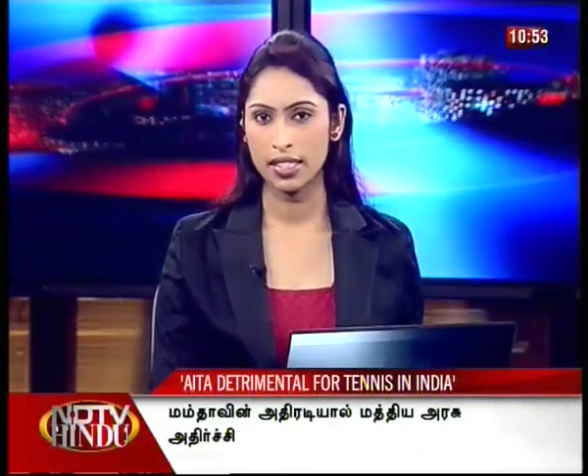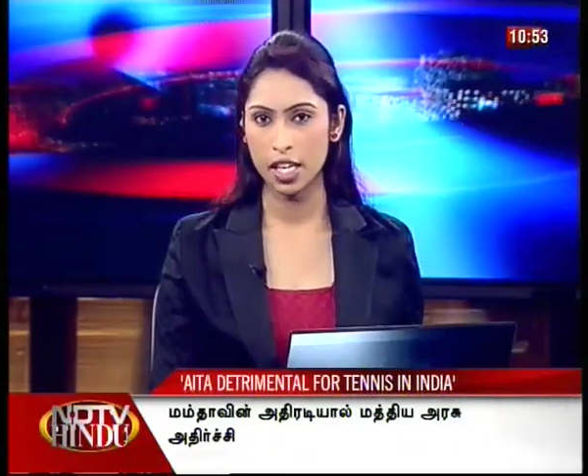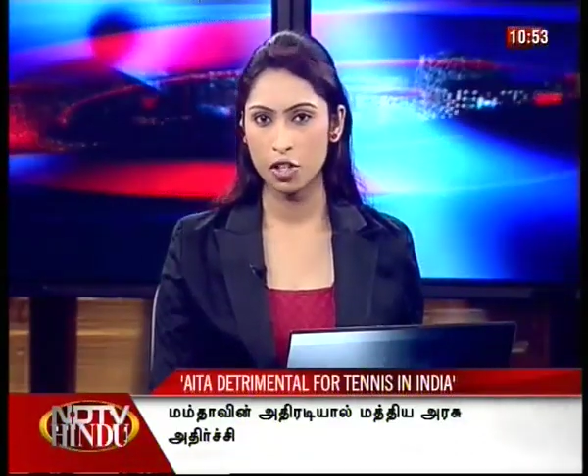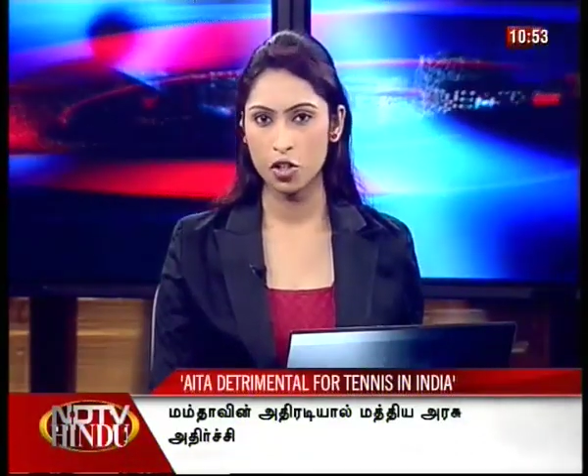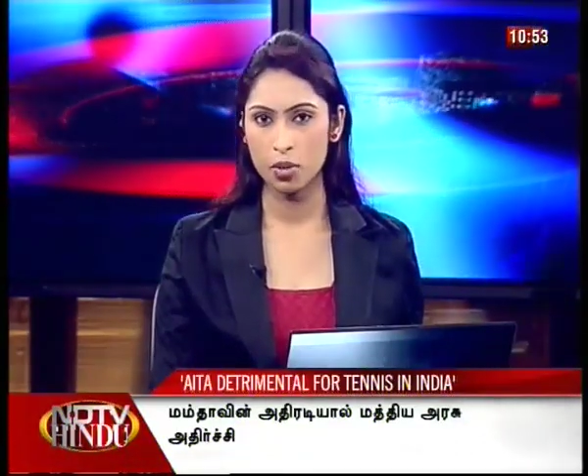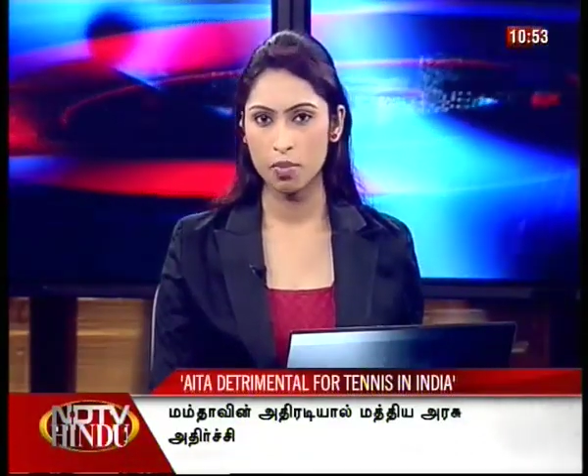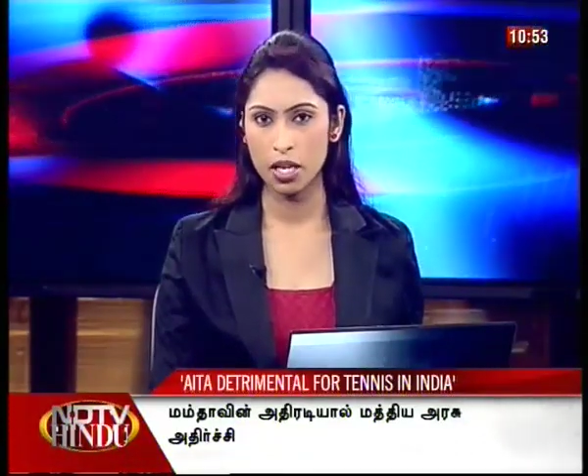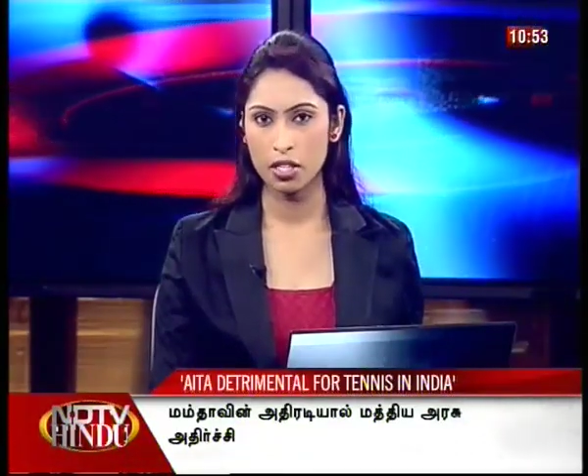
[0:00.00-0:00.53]

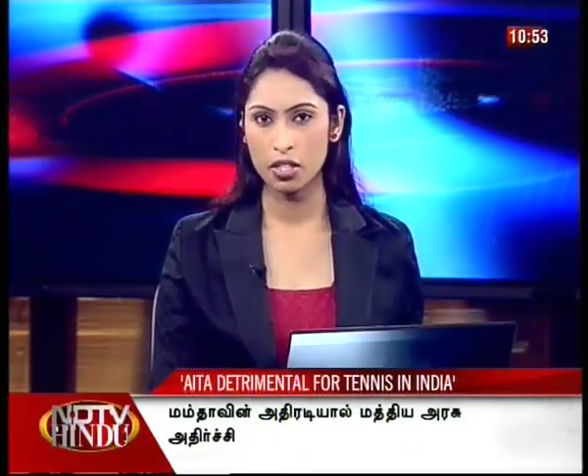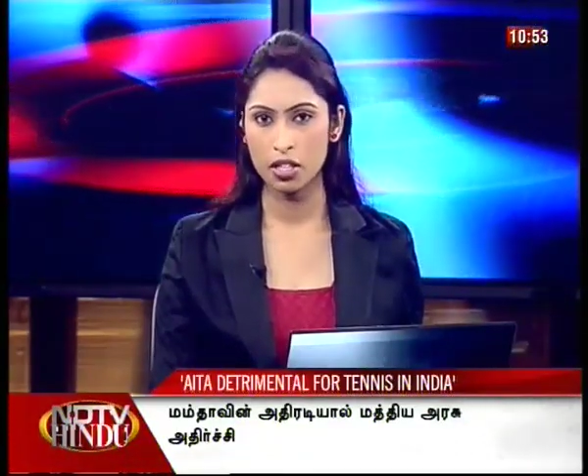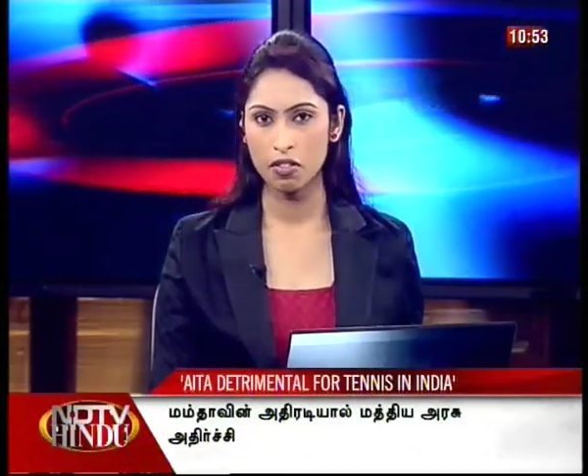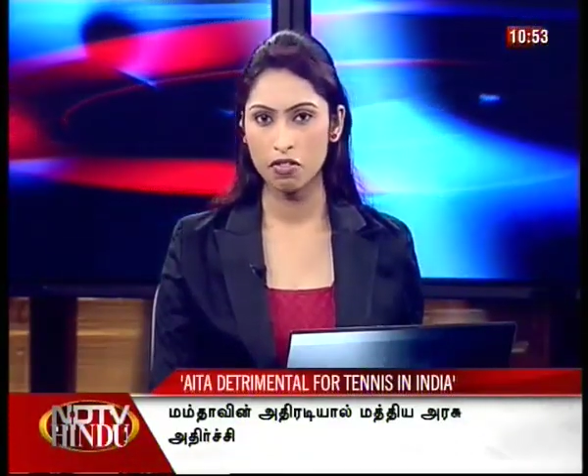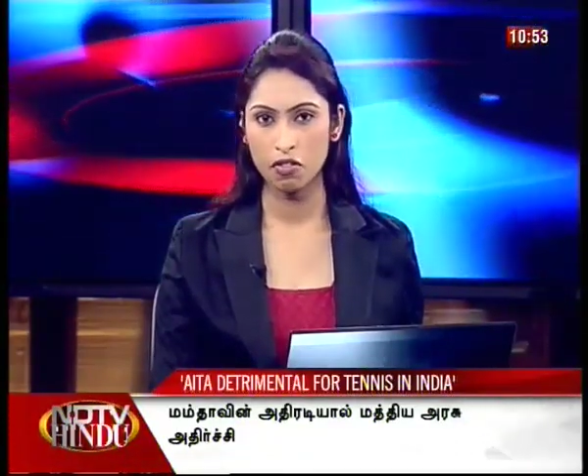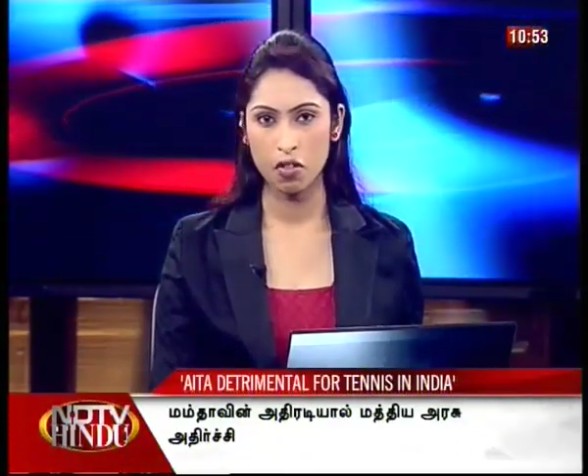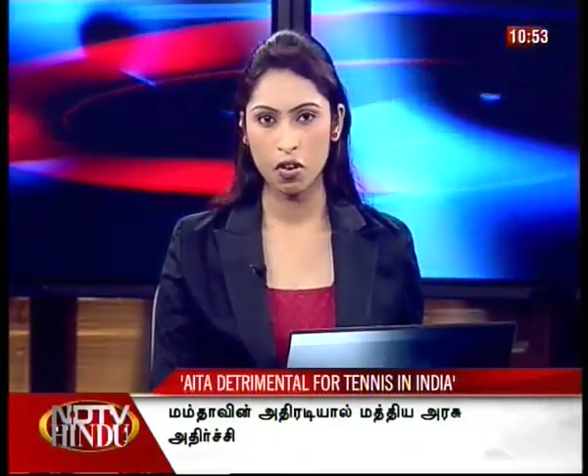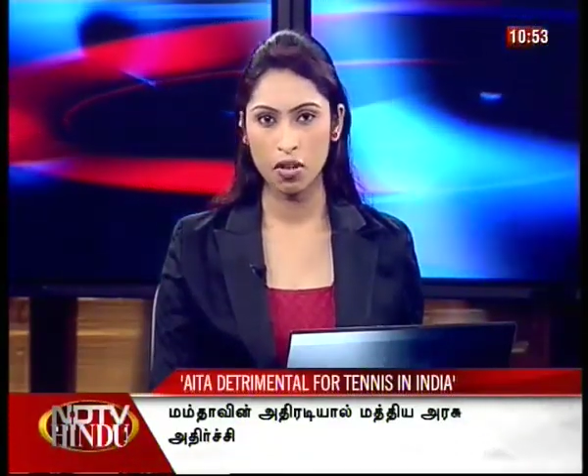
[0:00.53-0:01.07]

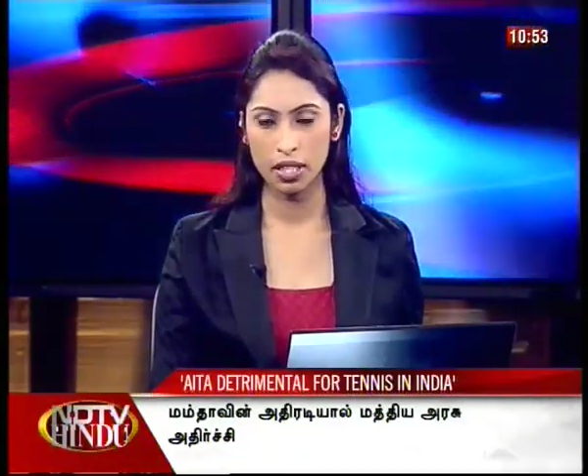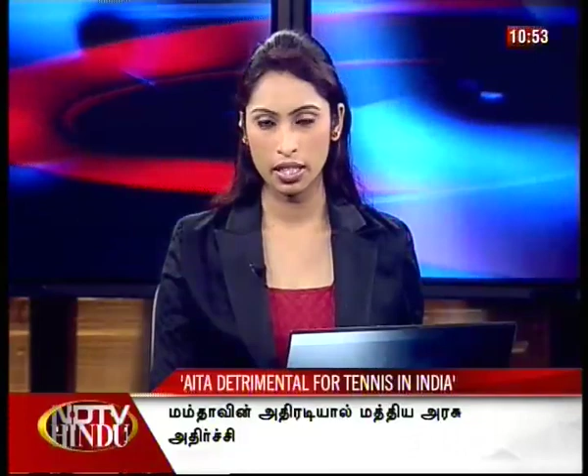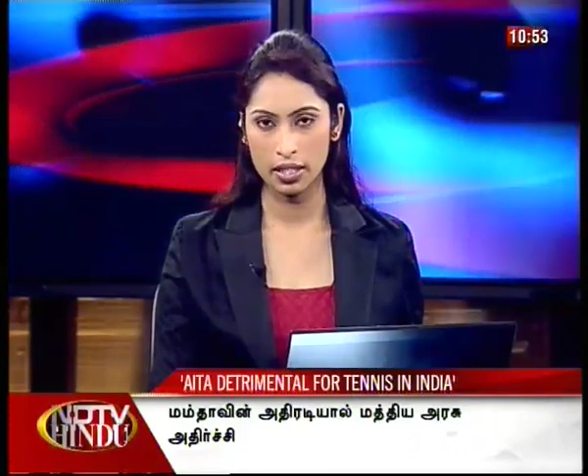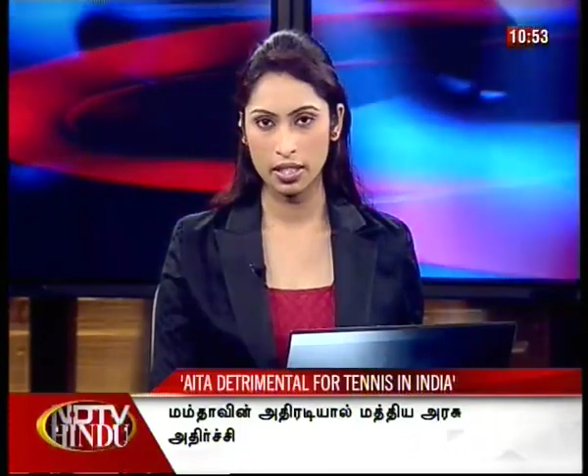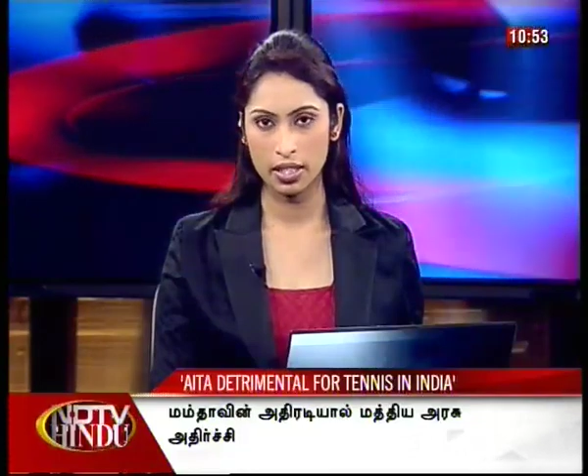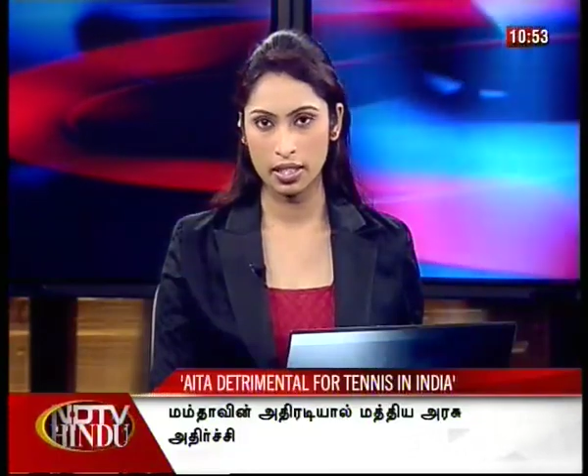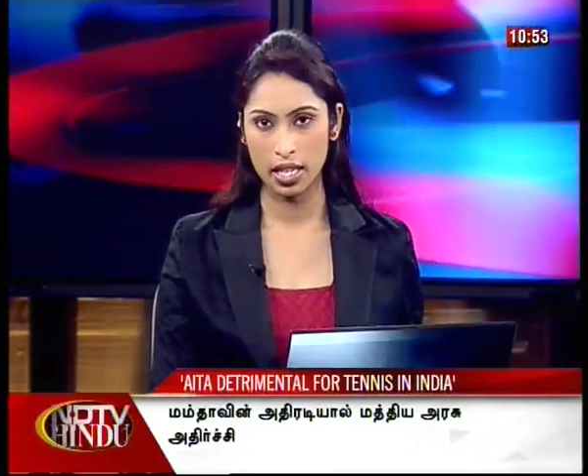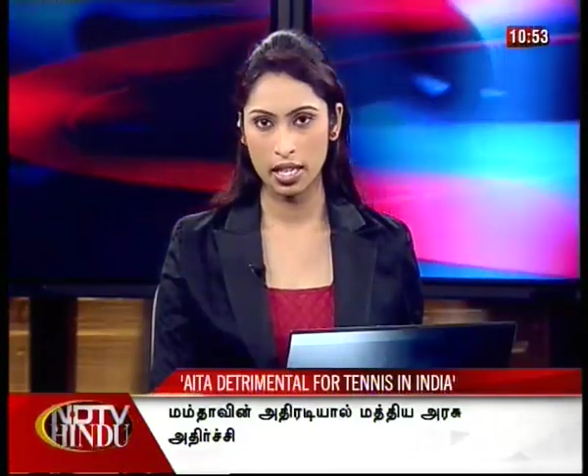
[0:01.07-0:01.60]
detrimental for
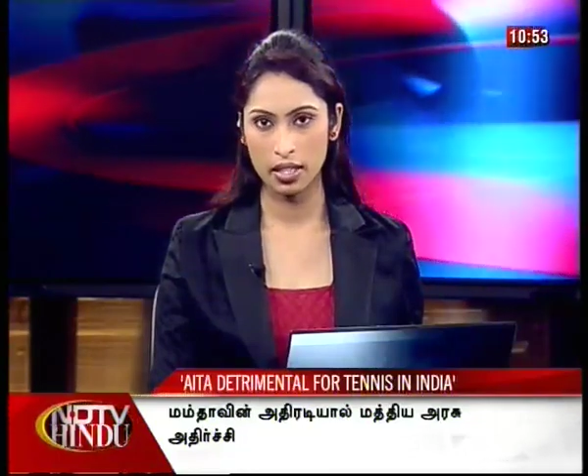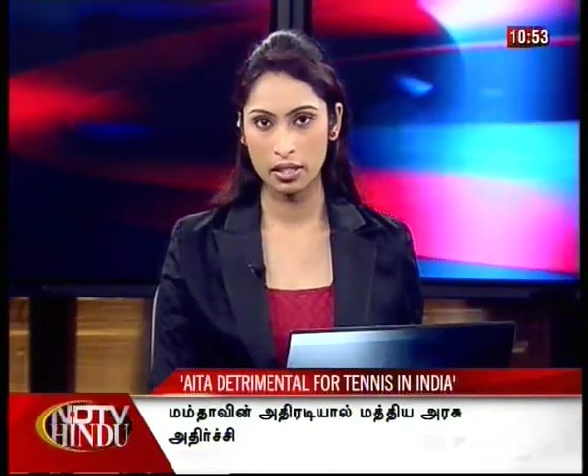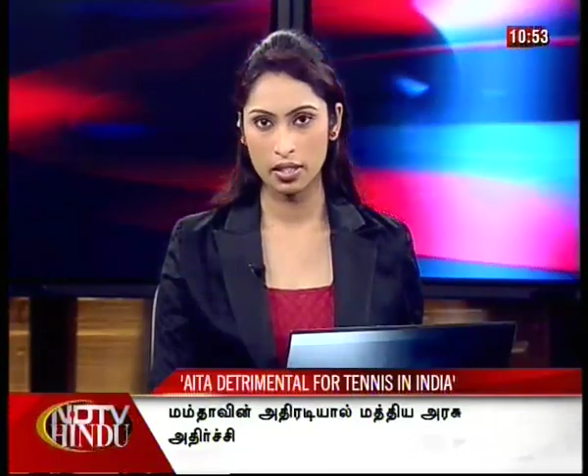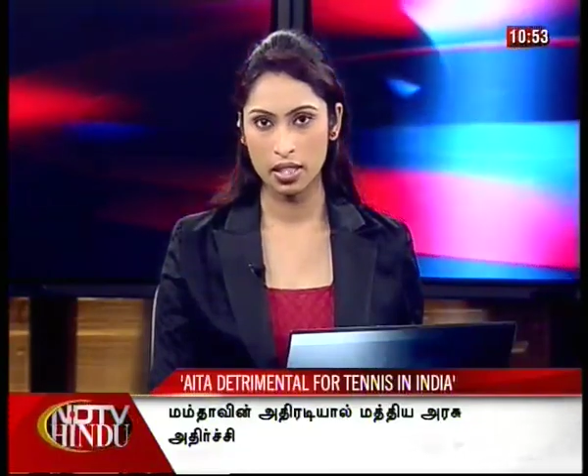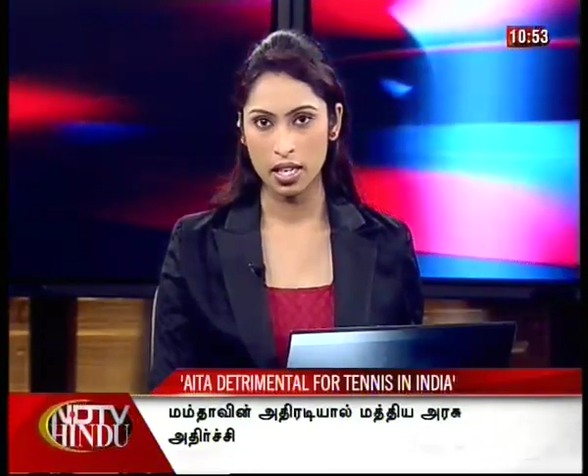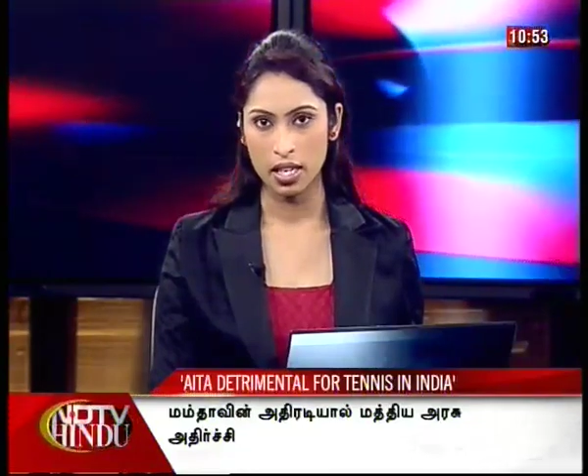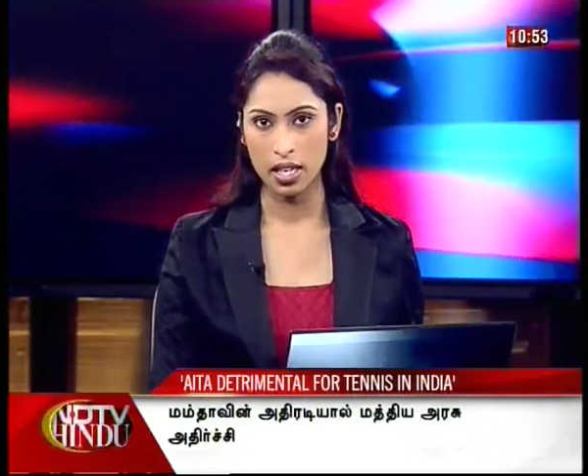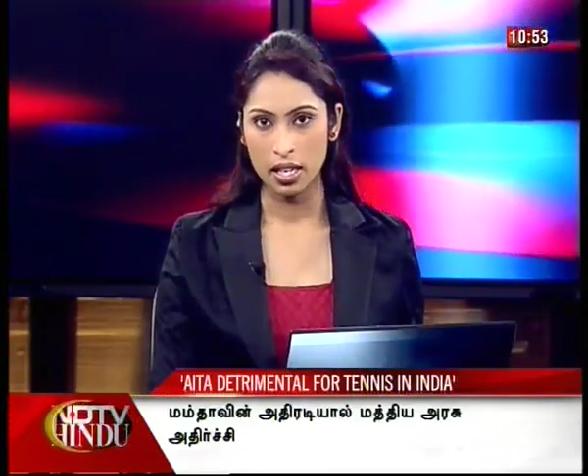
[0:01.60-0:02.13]
Indian tennis.